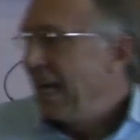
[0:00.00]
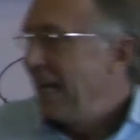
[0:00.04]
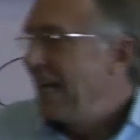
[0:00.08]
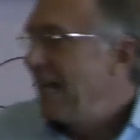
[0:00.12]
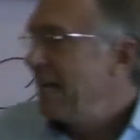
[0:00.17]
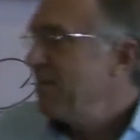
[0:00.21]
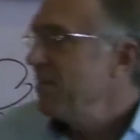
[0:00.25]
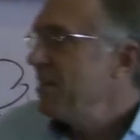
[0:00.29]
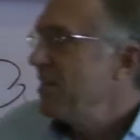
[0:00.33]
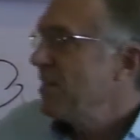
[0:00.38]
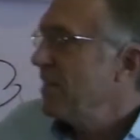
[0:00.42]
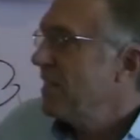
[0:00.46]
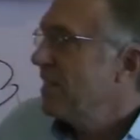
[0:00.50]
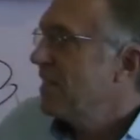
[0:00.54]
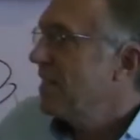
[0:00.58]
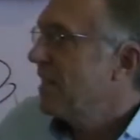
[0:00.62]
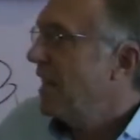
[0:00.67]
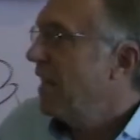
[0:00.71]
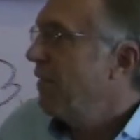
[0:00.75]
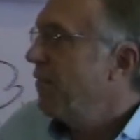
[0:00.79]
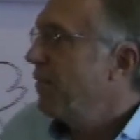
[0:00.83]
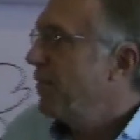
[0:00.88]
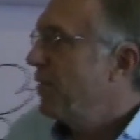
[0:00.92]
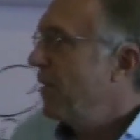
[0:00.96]
Let me
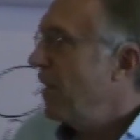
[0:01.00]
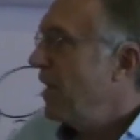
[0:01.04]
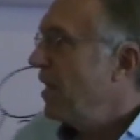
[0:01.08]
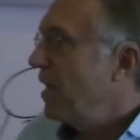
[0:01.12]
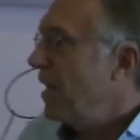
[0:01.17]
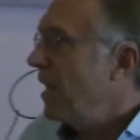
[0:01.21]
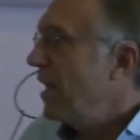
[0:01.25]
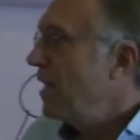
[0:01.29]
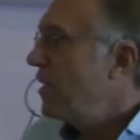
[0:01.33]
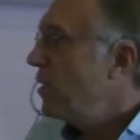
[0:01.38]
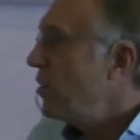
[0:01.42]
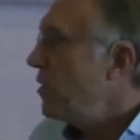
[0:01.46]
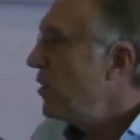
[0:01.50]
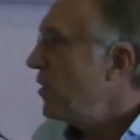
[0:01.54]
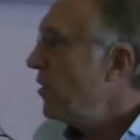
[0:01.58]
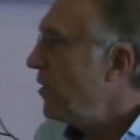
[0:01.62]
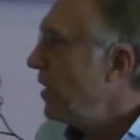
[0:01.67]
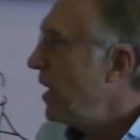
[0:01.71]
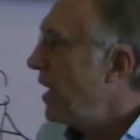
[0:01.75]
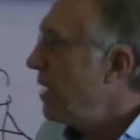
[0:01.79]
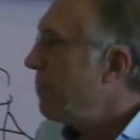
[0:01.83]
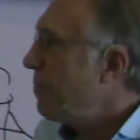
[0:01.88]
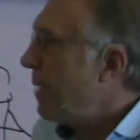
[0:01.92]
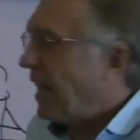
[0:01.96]
just give it to you
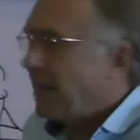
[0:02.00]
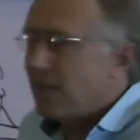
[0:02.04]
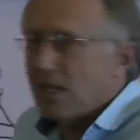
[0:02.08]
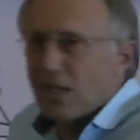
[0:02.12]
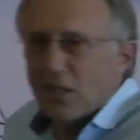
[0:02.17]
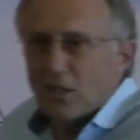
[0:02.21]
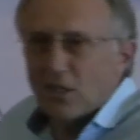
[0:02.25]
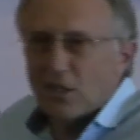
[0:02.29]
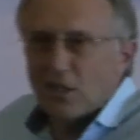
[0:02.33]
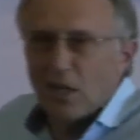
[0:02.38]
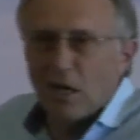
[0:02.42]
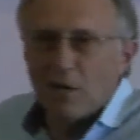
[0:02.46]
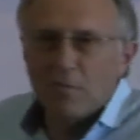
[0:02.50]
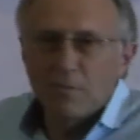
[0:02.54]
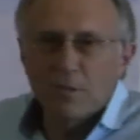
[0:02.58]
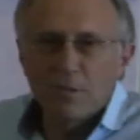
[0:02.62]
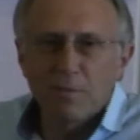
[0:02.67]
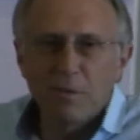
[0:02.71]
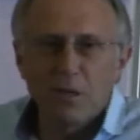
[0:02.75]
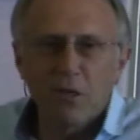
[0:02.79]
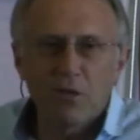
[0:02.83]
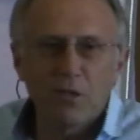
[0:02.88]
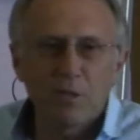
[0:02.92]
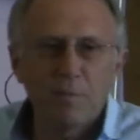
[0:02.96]
in practical
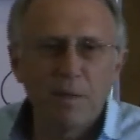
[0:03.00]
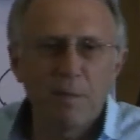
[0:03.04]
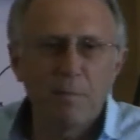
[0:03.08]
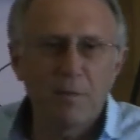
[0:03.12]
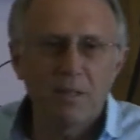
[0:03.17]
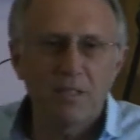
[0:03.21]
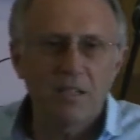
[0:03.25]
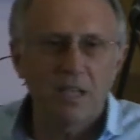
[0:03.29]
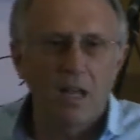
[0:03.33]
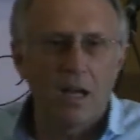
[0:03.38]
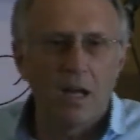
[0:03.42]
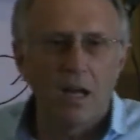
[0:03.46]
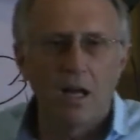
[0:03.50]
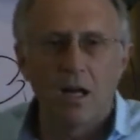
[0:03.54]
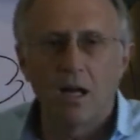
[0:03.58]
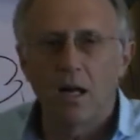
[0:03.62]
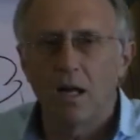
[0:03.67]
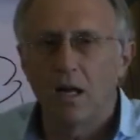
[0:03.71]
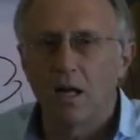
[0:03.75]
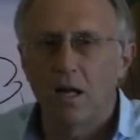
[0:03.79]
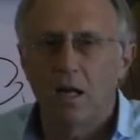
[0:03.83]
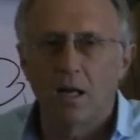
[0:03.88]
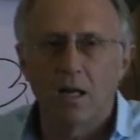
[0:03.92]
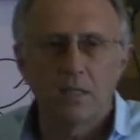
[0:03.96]
terms because people say,
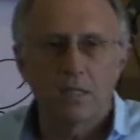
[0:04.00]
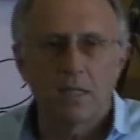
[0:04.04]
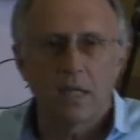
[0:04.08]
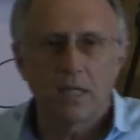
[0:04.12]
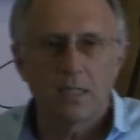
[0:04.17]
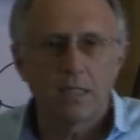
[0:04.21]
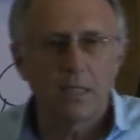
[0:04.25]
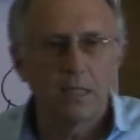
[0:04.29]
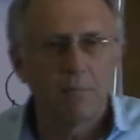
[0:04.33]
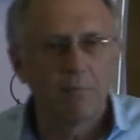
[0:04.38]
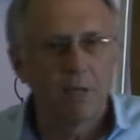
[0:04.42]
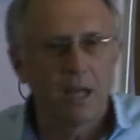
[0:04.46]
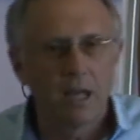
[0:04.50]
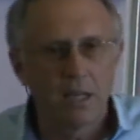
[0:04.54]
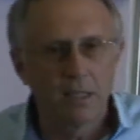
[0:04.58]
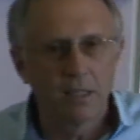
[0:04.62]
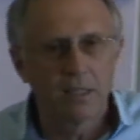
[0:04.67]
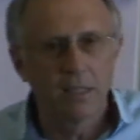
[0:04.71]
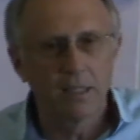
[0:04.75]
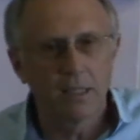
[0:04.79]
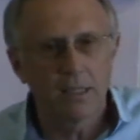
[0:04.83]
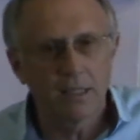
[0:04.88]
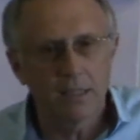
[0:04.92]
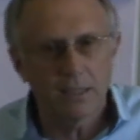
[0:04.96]
oh, Cassie, my
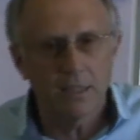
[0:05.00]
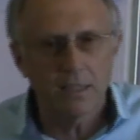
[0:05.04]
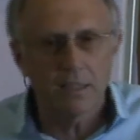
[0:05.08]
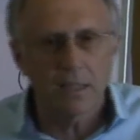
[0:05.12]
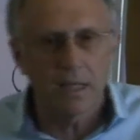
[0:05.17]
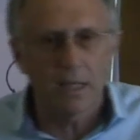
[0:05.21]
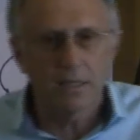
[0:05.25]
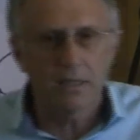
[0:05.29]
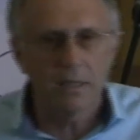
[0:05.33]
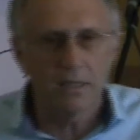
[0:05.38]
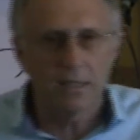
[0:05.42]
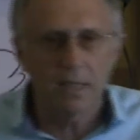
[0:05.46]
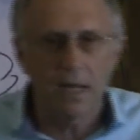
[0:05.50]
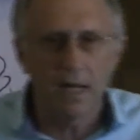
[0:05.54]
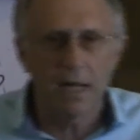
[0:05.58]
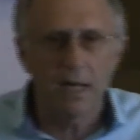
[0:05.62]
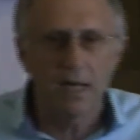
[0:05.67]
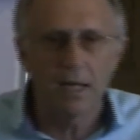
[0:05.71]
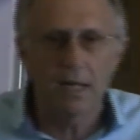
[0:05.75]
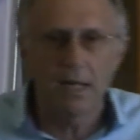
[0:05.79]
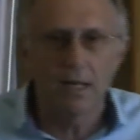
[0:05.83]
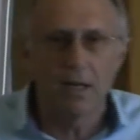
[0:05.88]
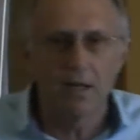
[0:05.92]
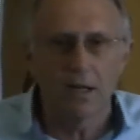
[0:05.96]
goodness, it sounds
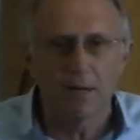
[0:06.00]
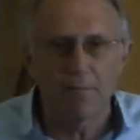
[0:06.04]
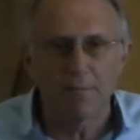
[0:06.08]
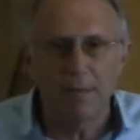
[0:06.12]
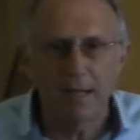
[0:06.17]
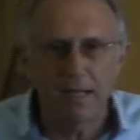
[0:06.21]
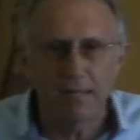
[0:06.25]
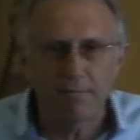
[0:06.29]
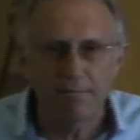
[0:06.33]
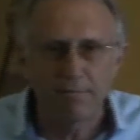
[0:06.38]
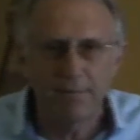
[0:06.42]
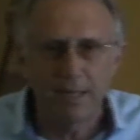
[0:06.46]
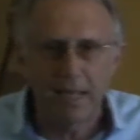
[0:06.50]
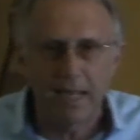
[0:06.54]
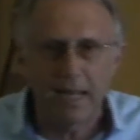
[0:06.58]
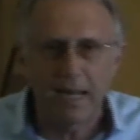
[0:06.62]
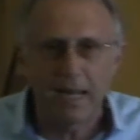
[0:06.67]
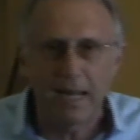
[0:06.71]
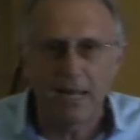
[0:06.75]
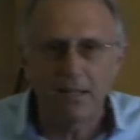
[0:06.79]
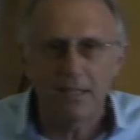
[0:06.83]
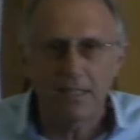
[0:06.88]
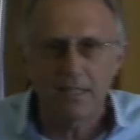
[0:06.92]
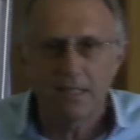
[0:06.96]
really good, but
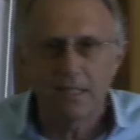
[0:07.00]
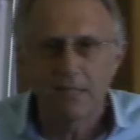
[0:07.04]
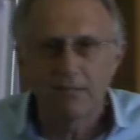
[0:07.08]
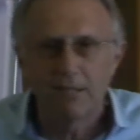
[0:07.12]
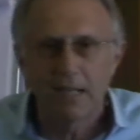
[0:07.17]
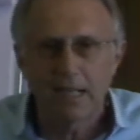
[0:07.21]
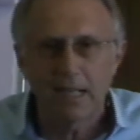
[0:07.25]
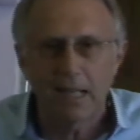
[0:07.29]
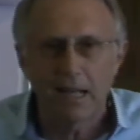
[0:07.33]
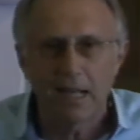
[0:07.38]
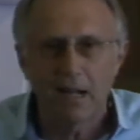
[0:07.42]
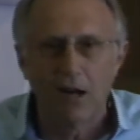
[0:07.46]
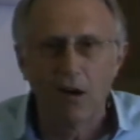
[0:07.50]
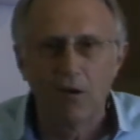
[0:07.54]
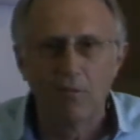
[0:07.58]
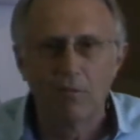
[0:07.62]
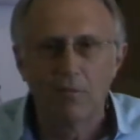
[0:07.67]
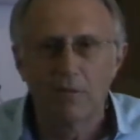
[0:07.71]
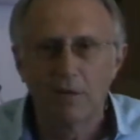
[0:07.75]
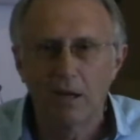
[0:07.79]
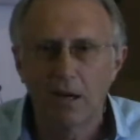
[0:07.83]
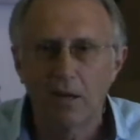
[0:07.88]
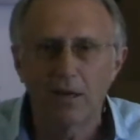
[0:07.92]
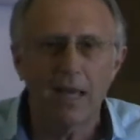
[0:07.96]
man, how does it work at home?
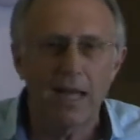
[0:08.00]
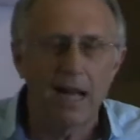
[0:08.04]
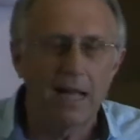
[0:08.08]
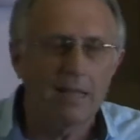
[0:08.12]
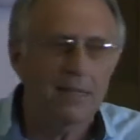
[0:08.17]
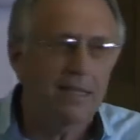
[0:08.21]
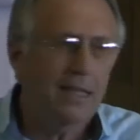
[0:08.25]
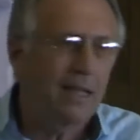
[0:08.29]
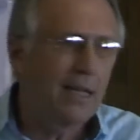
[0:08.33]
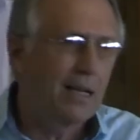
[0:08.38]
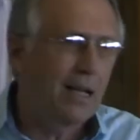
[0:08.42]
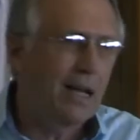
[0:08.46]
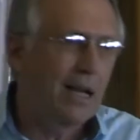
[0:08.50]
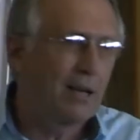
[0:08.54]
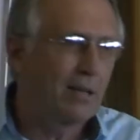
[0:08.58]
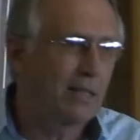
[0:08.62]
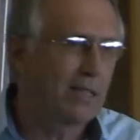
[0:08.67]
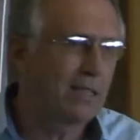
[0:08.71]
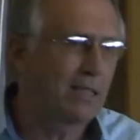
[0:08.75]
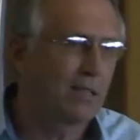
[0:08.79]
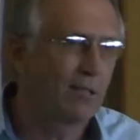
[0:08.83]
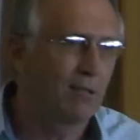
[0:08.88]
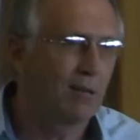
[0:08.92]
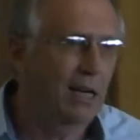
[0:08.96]
Okay, I'll tell you how
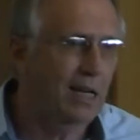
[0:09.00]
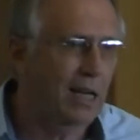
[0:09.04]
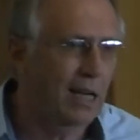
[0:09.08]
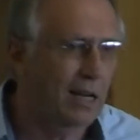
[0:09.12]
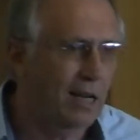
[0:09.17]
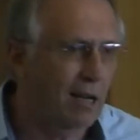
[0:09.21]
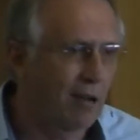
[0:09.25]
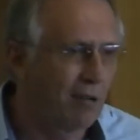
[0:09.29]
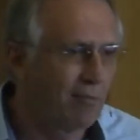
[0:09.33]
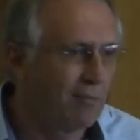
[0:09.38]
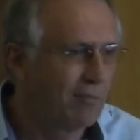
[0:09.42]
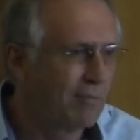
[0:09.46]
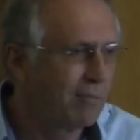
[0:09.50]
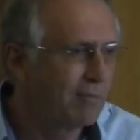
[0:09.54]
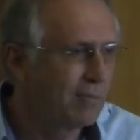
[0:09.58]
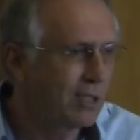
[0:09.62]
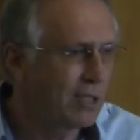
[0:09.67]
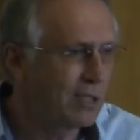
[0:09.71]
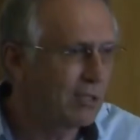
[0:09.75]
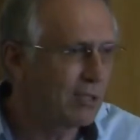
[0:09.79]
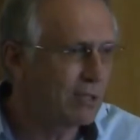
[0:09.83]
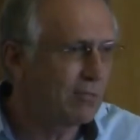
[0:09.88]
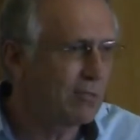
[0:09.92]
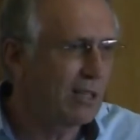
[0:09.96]
does it work at home
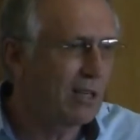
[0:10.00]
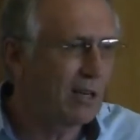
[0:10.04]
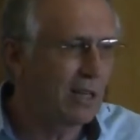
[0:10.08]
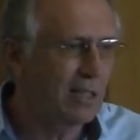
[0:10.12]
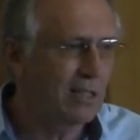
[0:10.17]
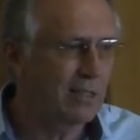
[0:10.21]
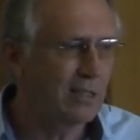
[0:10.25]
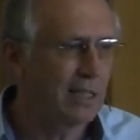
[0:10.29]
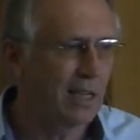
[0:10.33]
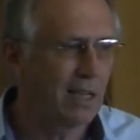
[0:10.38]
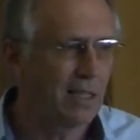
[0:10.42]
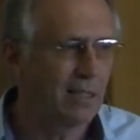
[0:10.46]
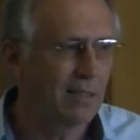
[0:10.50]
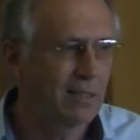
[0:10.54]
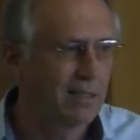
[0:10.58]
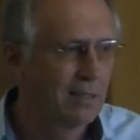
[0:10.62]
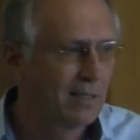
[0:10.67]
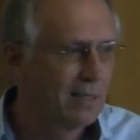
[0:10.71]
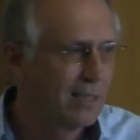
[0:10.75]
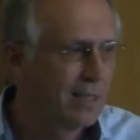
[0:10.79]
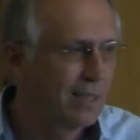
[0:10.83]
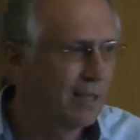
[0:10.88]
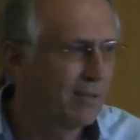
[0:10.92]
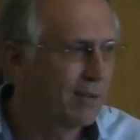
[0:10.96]
because we got to tell
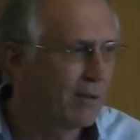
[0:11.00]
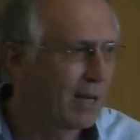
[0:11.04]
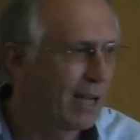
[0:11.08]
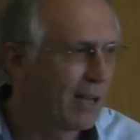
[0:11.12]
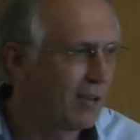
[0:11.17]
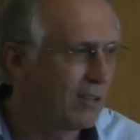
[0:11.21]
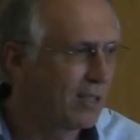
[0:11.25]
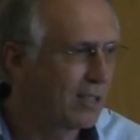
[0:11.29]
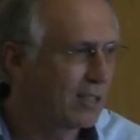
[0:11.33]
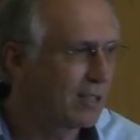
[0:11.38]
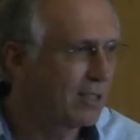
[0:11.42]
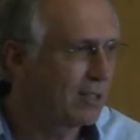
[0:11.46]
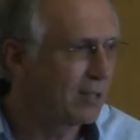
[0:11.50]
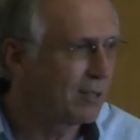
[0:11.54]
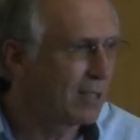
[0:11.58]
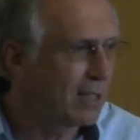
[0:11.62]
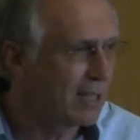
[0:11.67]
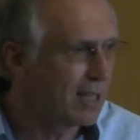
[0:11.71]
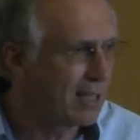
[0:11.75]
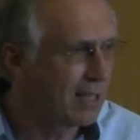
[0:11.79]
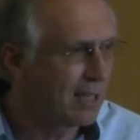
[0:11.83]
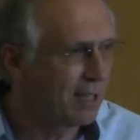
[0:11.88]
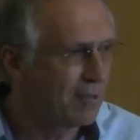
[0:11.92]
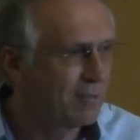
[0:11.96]
everyone how does it
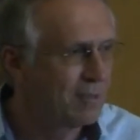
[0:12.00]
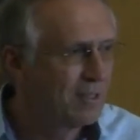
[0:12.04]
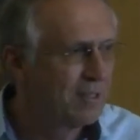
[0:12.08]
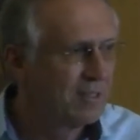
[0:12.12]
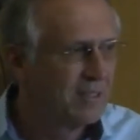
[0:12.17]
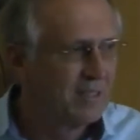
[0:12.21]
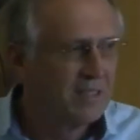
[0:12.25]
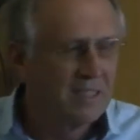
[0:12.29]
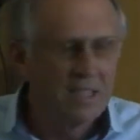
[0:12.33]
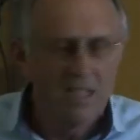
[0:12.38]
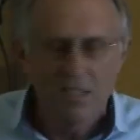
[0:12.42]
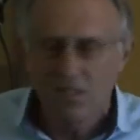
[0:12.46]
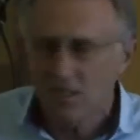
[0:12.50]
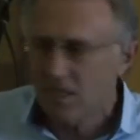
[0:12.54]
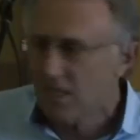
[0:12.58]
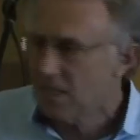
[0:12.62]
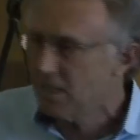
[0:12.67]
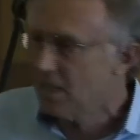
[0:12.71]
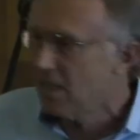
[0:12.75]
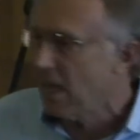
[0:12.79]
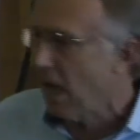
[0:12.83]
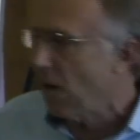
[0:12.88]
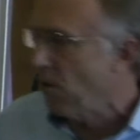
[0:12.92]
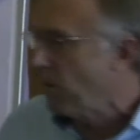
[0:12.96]
work at home. So
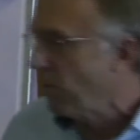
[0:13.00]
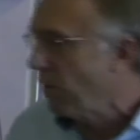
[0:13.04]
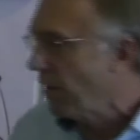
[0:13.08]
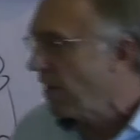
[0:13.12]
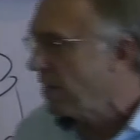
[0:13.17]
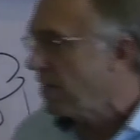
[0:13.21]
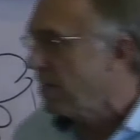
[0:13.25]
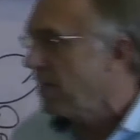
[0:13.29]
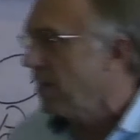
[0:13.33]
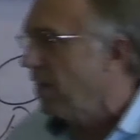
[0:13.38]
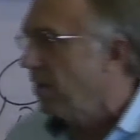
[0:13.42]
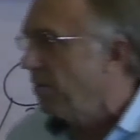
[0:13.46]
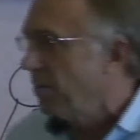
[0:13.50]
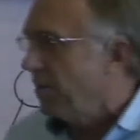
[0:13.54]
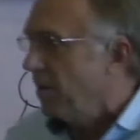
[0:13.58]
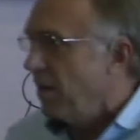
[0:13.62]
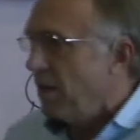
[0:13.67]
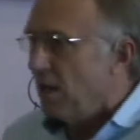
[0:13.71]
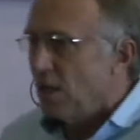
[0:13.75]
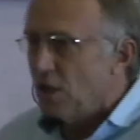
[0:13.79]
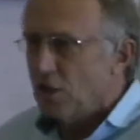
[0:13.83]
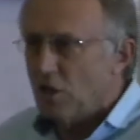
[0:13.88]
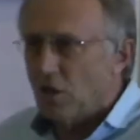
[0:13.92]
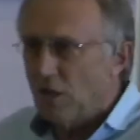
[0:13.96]
this is how it works at home.
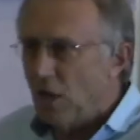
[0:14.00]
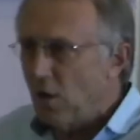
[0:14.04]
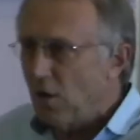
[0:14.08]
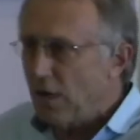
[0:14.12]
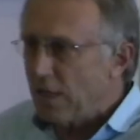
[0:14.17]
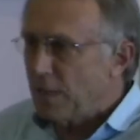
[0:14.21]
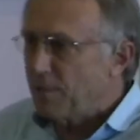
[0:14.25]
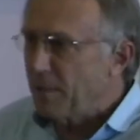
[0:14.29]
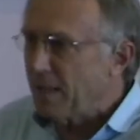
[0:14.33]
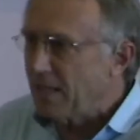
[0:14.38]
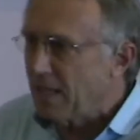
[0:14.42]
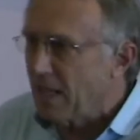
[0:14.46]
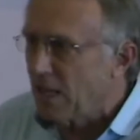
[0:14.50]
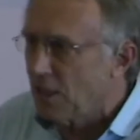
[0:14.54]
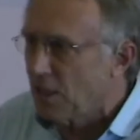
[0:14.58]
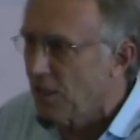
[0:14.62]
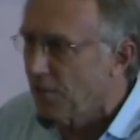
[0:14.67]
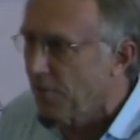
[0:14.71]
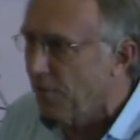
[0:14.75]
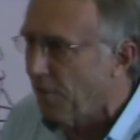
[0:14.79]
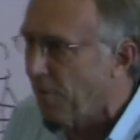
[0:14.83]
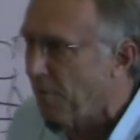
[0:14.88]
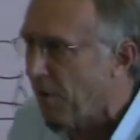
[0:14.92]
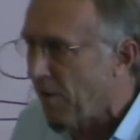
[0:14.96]
So no
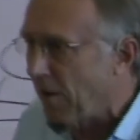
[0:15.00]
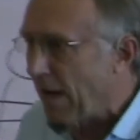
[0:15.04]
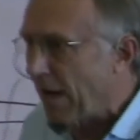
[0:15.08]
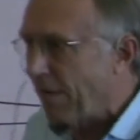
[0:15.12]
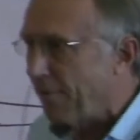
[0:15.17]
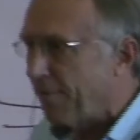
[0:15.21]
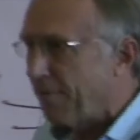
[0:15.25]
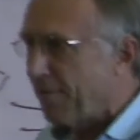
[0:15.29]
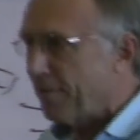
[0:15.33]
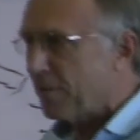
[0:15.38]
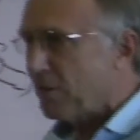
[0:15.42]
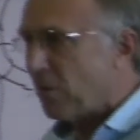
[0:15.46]
expectation from my wife.